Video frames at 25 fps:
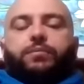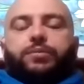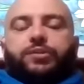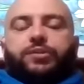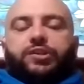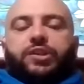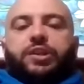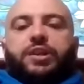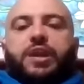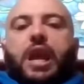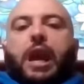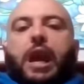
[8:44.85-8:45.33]

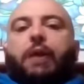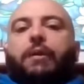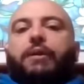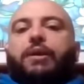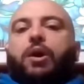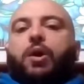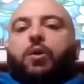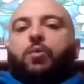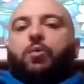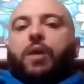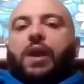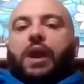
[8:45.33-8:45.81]

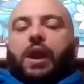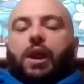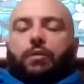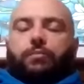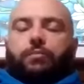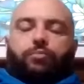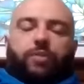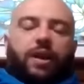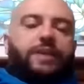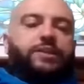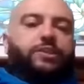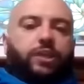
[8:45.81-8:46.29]
scenario
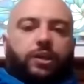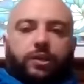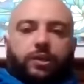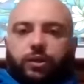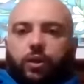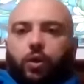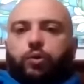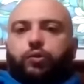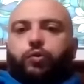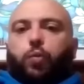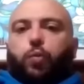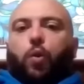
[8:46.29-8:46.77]
where Bryce
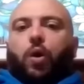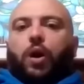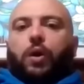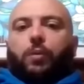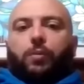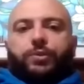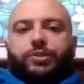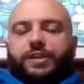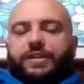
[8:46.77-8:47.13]
Young goes one,